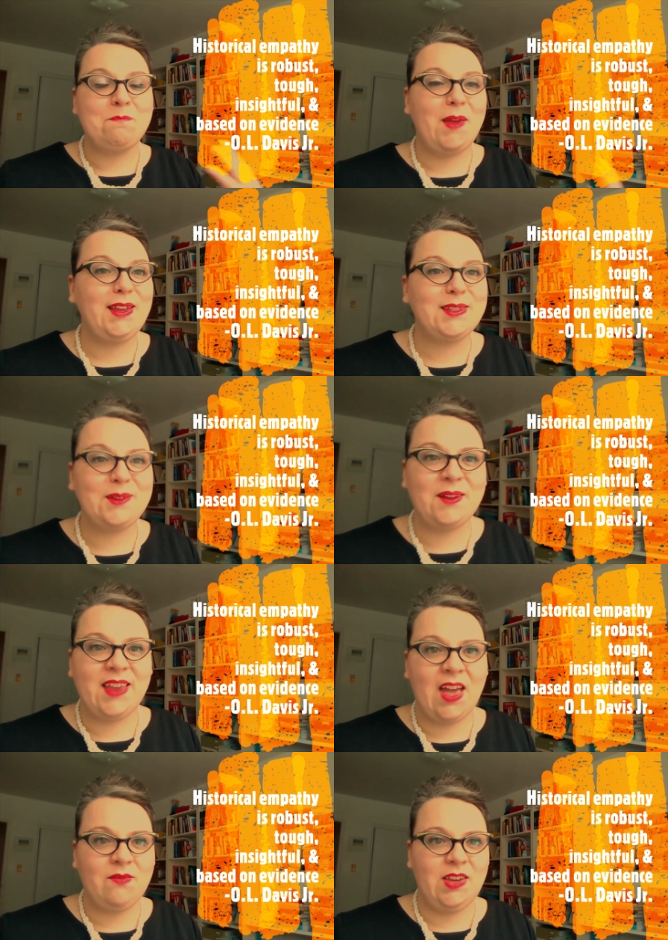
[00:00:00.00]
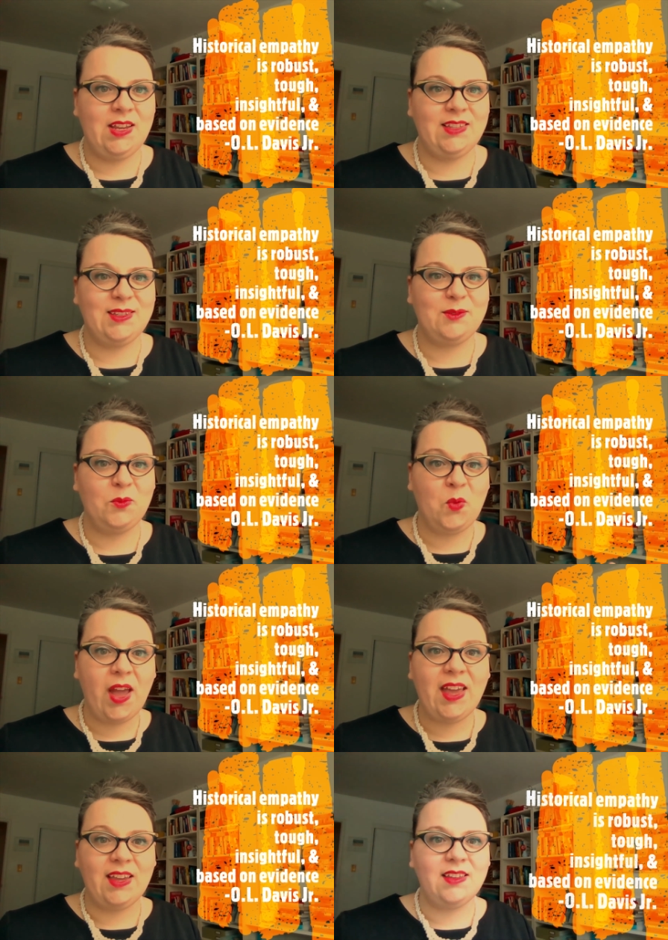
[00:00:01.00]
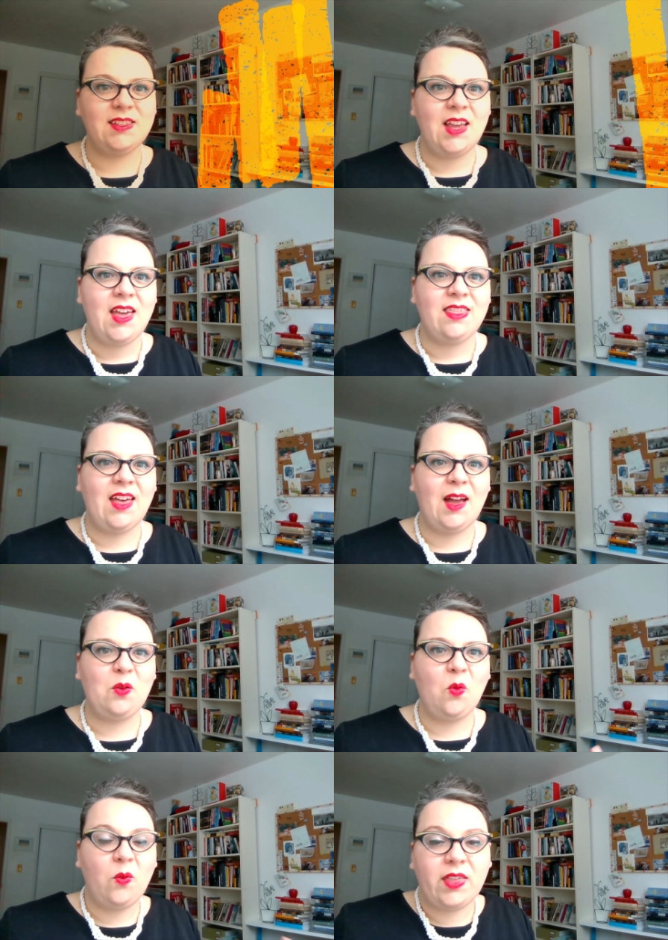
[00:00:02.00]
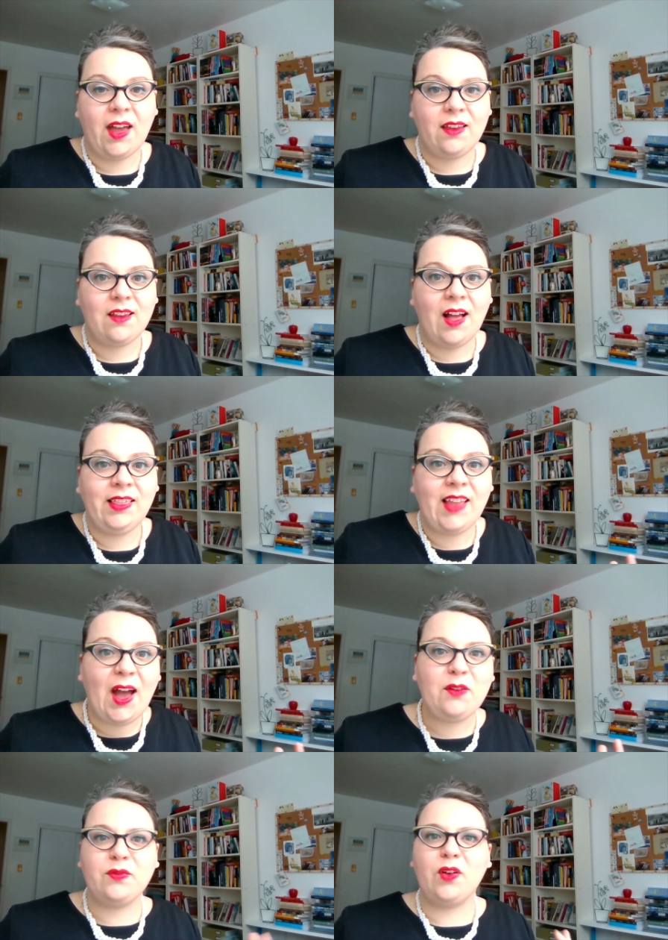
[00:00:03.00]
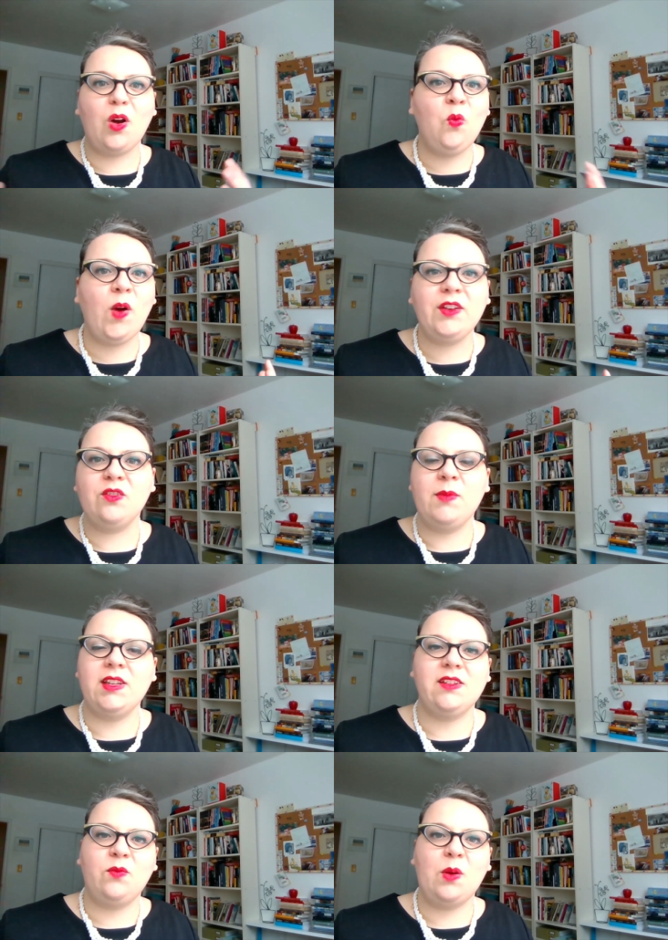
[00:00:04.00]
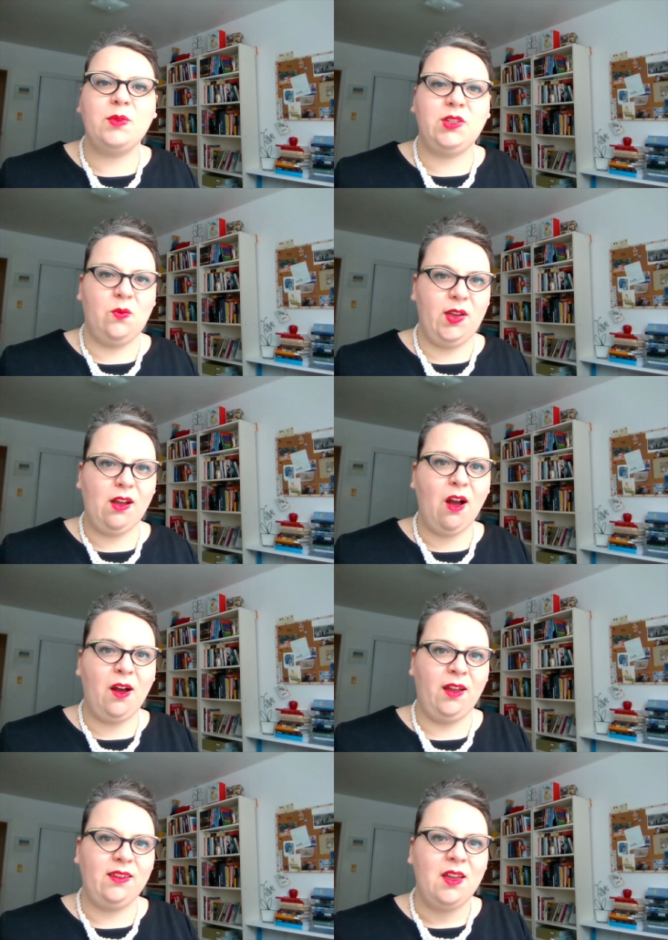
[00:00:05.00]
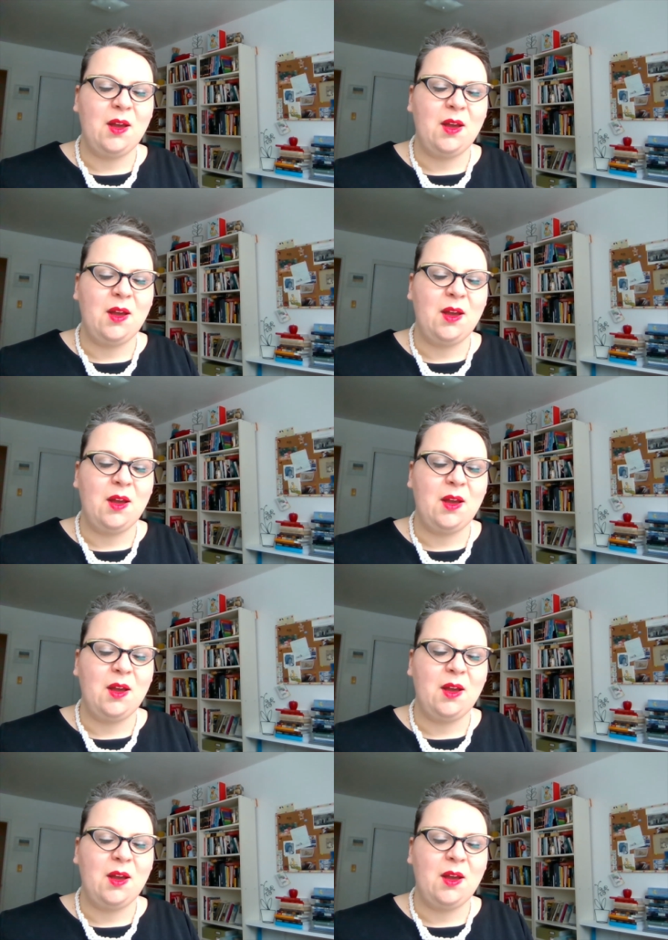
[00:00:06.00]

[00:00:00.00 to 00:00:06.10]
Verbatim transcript: based on evidence ways that that allowed for a wonderment of what was going on,